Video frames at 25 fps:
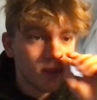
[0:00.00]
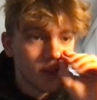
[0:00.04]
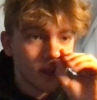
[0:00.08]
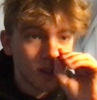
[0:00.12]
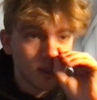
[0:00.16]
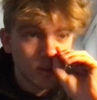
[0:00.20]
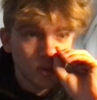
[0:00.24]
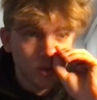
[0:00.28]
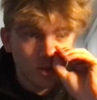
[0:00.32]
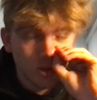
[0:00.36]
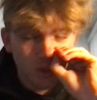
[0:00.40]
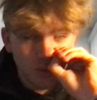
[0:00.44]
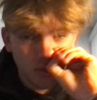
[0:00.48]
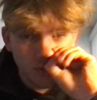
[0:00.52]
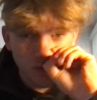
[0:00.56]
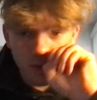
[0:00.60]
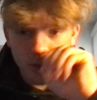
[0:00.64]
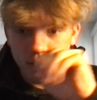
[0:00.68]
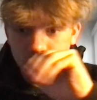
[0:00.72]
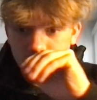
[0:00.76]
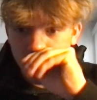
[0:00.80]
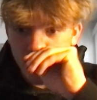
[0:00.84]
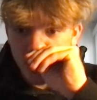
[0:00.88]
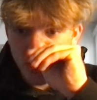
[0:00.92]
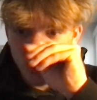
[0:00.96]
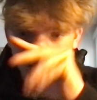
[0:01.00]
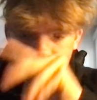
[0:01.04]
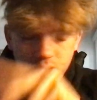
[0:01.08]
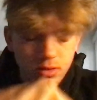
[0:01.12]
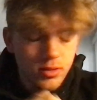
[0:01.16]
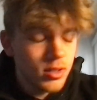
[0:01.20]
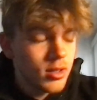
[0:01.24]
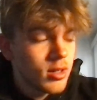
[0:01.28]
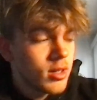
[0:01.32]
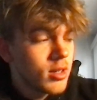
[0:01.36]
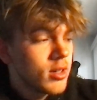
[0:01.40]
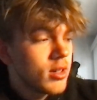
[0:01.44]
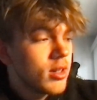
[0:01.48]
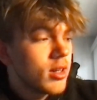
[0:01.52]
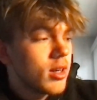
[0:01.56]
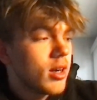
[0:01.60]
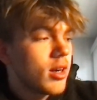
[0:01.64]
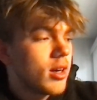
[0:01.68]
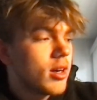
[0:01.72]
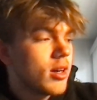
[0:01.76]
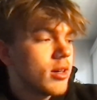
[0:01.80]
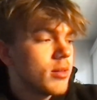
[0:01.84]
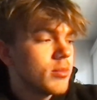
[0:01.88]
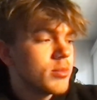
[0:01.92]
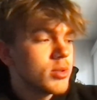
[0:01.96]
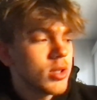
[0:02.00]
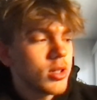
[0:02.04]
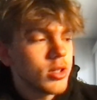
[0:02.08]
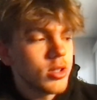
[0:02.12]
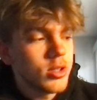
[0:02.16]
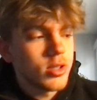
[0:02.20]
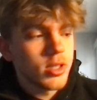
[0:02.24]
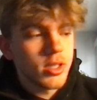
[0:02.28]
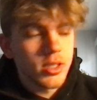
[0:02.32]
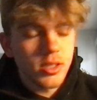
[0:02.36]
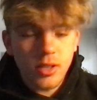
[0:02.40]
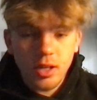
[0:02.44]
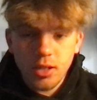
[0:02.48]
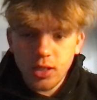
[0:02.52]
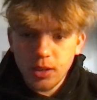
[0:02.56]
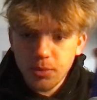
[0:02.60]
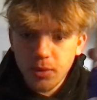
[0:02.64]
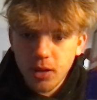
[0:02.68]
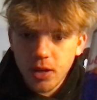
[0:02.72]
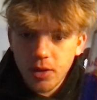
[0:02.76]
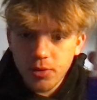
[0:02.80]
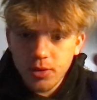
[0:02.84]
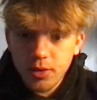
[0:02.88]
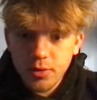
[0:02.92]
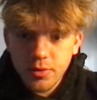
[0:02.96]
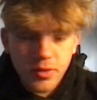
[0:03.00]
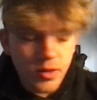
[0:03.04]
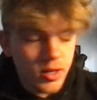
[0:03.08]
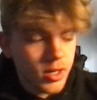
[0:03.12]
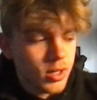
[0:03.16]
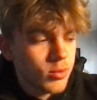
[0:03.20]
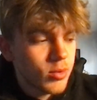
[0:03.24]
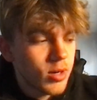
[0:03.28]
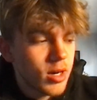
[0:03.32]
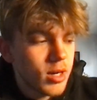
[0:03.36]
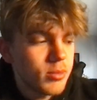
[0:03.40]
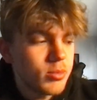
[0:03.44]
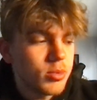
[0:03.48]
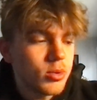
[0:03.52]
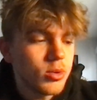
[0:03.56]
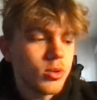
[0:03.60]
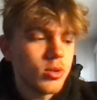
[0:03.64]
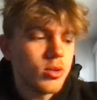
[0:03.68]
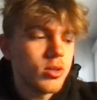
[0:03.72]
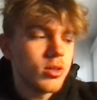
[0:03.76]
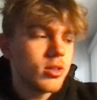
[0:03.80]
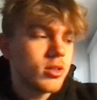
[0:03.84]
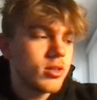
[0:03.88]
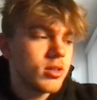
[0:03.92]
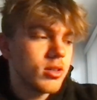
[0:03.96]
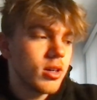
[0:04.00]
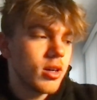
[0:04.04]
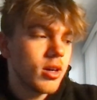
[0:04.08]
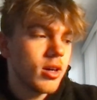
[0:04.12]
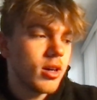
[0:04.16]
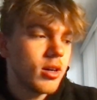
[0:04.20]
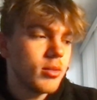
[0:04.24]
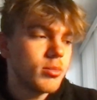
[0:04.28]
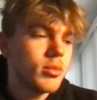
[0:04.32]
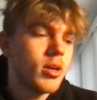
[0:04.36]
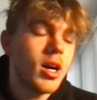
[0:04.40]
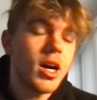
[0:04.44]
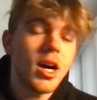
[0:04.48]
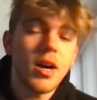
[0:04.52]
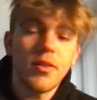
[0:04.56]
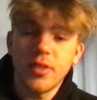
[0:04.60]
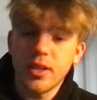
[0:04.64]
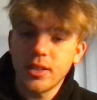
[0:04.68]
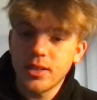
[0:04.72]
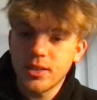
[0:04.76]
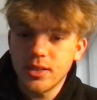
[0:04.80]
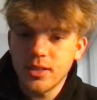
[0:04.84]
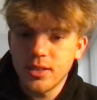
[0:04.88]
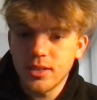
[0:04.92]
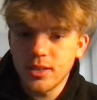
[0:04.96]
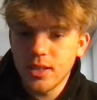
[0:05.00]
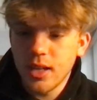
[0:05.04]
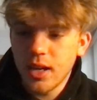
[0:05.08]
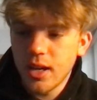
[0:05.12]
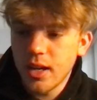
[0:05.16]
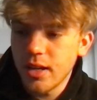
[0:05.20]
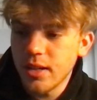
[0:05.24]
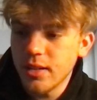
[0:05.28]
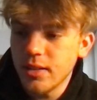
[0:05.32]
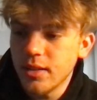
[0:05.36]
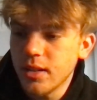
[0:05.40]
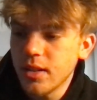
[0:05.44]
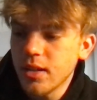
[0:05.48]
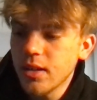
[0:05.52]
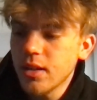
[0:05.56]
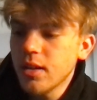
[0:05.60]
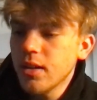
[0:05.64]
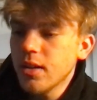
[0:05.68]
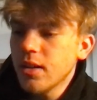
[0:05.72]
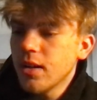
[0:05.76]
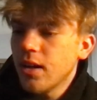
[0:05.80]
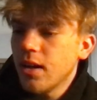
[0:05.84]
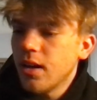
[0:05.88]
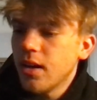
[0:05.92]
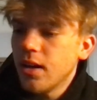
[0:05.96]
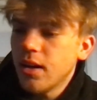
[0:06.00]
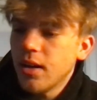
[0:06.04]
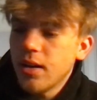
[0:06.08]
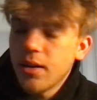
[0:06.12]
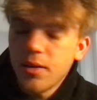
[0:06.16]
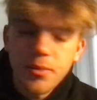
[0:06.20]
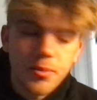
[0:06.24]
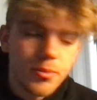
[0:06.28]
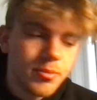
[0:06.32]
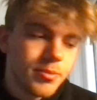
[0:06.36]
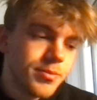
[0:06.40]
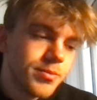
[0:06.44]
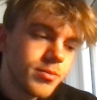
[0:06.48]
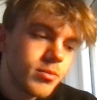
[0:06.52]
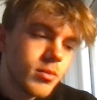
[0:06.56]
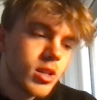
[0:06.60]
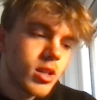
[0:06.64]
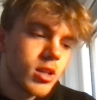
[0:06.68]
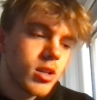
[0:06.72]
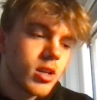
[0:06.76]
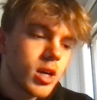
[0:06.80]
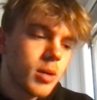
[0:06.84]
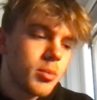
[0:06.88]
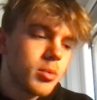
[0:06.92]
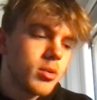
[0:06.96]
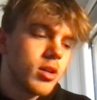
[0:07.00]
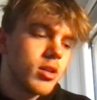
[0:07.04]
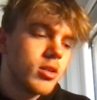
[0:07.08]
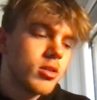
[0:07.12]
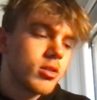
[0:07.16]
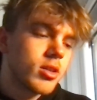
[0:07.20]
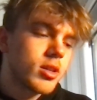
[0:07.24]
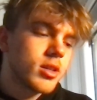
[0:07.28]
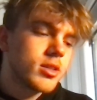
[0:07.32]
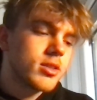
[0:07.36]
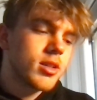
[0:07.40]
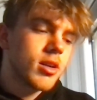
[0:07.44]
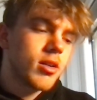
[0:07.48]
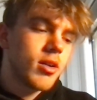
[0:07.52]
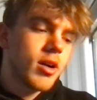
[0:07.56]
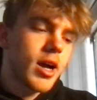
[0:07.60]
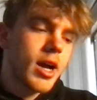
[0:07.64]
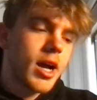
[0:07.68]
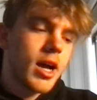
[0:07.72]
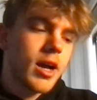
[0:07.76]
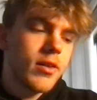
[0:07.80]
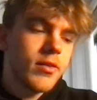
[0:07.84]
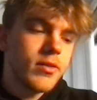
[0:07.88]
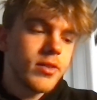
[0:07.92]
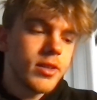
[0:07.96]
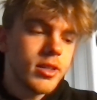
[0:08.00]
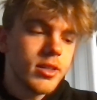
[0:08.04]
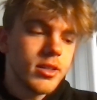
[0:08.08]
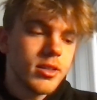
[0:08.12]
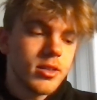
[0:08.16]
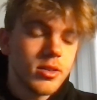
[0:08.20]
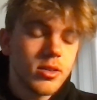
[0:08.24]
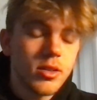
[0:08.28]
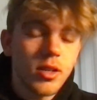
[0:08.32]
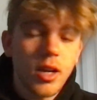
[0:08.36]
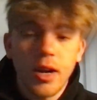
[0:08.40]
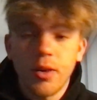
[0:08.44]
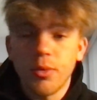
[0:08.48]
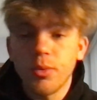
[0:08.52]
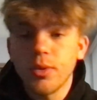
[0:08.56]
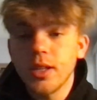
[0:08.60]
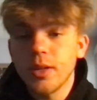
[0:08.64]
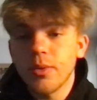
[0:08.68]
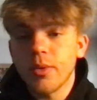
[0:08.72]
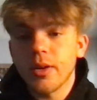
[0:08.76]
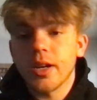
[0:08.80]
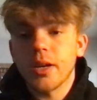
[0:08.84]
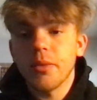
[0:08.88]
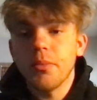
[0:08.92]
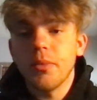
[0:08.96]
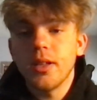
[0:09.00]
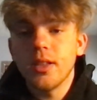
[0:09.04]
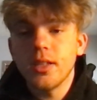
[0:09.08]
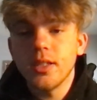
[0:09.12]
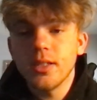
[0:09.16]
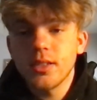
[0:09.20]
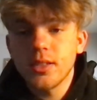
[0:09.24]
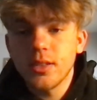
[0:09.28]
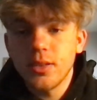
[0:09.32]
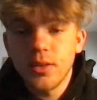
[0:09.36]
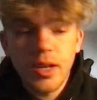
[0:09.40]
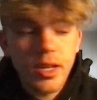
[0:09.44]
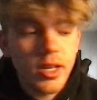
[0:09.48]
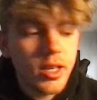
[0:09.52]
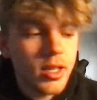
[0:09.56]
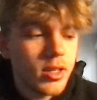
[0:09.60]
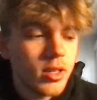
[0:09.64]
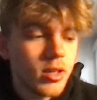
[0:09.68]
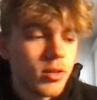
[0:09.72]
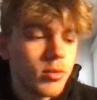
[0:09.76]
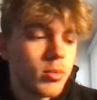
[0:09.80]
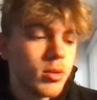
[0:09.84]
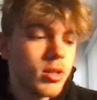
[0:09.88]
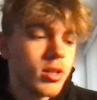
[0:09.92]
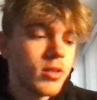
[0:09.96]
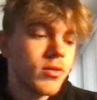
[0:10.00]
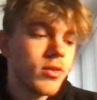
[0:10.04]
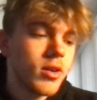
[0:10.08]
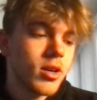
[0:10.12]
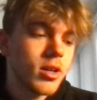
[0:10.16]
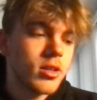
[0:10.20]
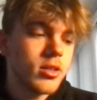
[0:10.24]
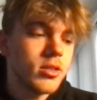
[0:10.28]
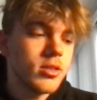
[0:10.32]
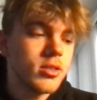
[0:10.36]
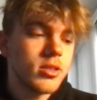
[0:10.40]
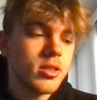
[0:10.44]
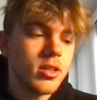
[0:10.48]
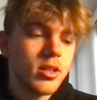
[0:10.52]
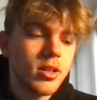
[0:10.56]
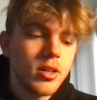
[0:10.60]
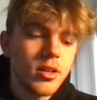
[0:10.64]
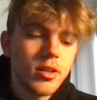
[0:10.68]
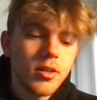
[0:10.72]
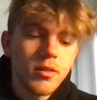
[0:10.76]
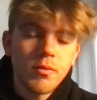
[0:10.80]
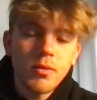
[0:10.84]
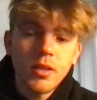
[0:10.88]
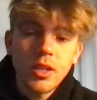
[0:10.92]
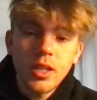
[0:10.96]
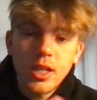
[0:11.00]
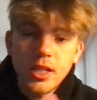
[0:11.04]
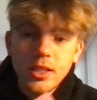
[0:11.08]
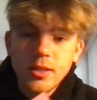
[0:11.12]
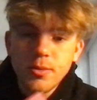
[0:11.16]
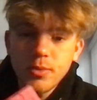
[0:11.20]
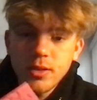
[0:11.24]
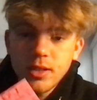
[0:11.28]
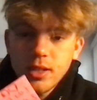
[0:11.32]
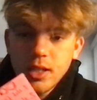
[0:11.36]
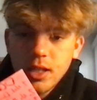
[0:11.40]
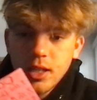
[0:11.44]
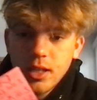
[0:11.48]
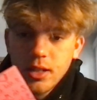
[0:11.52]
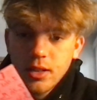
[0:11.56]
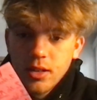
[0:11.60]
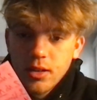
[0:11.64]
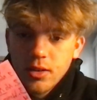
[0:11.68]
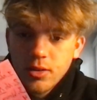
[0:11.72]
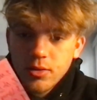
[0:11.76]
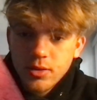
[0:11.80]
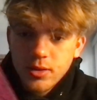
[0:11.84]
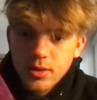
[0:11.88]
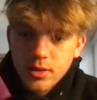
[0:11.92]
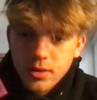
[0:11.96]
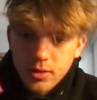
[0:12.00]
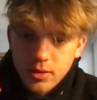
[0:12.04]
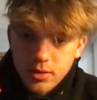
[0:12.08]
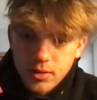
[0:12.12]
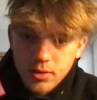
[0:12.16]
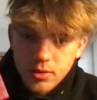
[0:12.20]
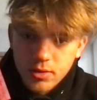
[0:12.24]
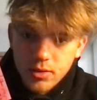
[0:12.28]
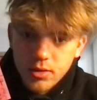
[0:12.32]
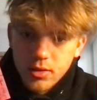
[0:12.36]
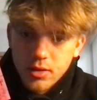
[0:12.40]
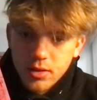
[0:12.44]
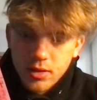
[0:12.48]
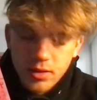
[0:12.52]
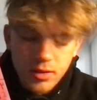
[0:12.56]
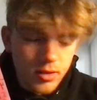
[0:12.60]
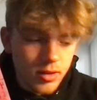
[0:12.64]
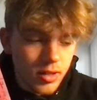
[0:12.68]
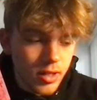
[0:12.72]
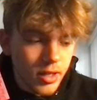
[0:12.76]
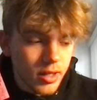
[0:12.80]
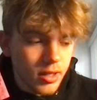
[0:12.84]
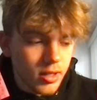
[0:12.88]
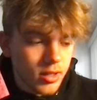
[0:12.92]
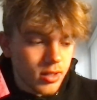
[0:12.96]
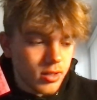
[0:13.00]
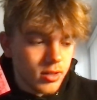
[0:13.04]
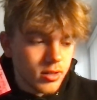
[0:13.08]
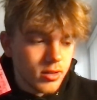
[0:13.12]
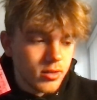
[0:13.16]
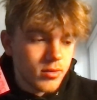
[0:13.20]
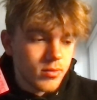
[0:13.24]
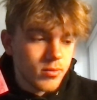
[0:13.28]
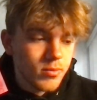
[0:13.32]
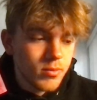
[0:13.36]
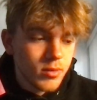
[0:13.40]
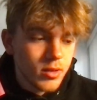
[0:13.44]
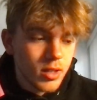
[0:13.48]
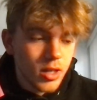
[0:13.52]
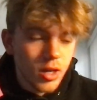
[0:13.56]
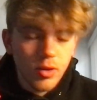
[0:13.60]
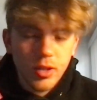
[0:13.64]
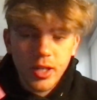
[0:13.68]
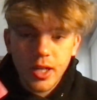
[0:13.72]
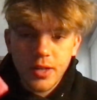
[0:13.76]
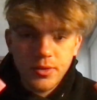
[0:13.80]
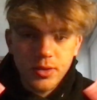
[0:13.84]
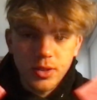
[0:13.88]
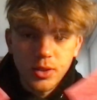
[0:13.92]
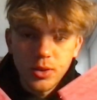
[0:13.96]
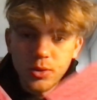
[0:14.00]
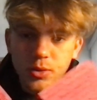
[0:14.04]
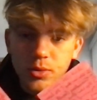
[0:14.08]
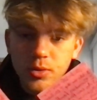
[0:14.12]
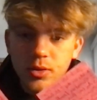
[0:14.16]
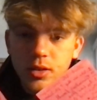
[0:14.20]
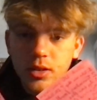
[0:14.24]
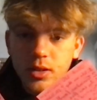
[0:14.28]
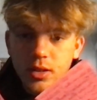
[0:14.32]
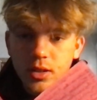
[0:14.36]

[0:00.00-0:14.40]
That's usually when they're scheduled. So I usually start them off with the fucking Red Bull. I have that to the side. A couple other things that I'll have is, I really recommend this to any of you motherfuckers. Get some sticky notes. Like, I only have 2.